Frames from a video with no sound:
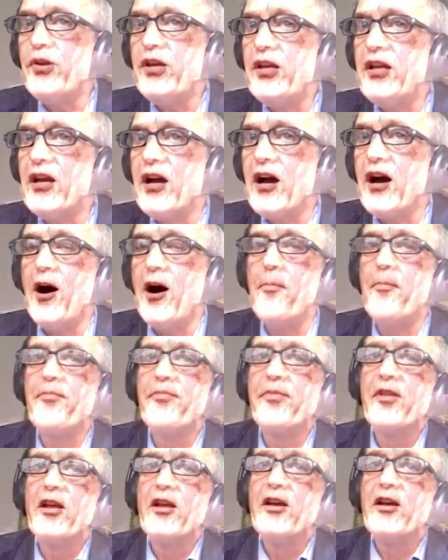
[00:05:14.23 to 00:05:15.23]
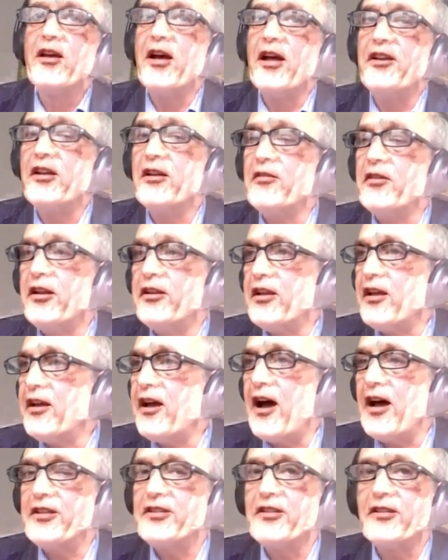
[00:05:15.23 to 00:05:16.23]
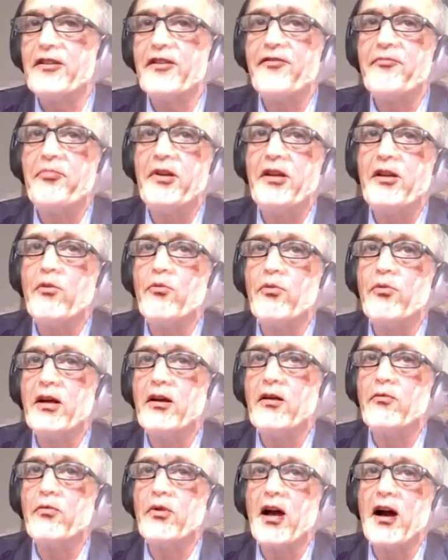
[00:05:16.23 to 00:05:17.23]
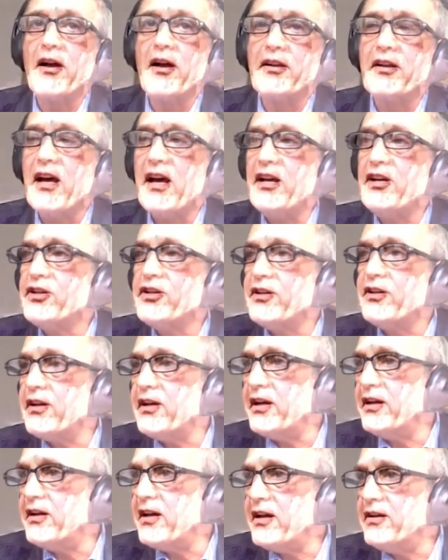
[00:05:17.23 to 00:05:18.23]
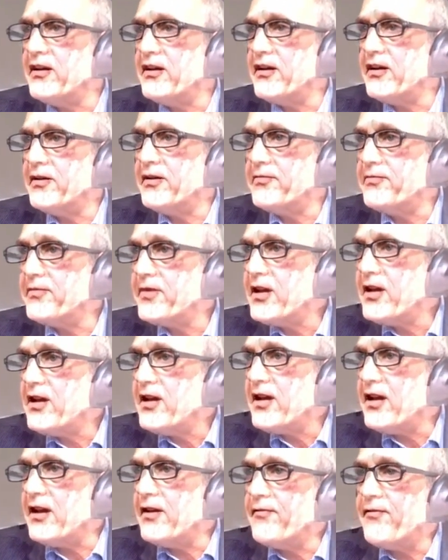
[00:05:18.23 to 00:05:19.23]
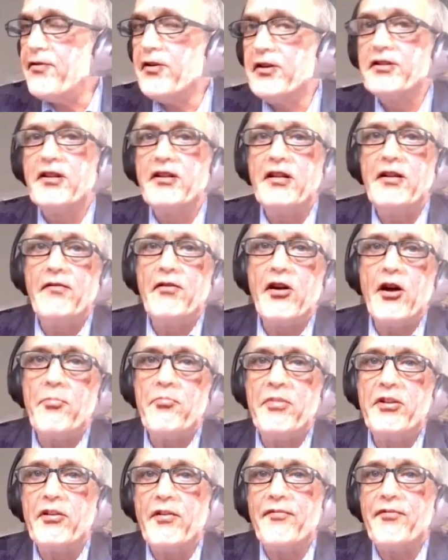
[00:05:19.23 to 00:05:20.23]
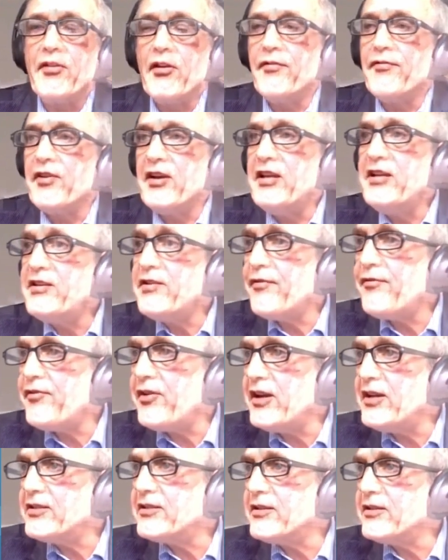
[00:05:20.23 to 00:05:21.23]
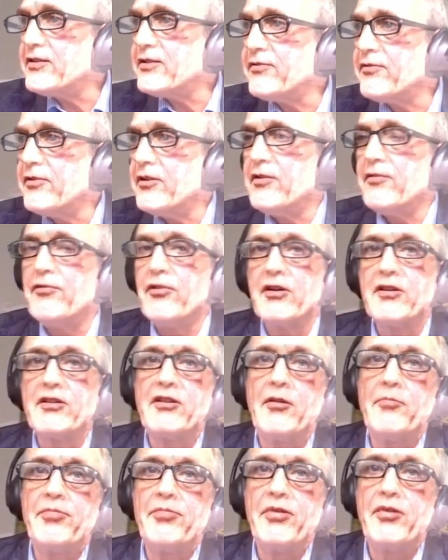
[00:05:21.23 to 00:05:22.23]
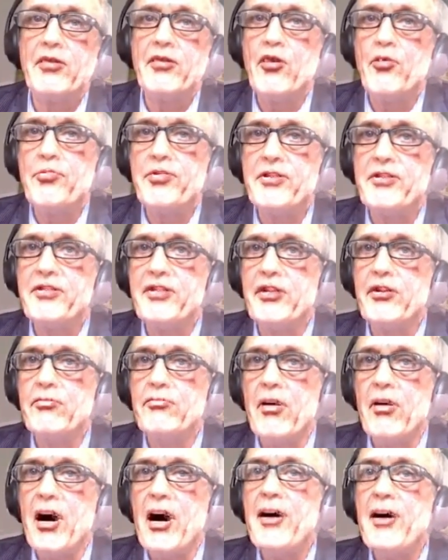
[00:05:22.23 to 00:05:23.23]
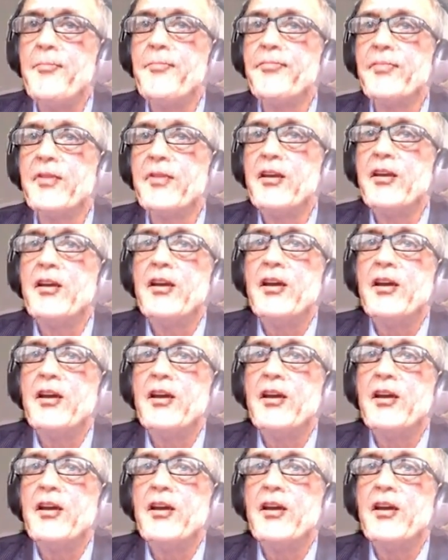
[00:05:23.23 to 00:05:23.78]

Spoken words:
We at IZFP we are engaged in further development of interfaces, for example, OPC UR,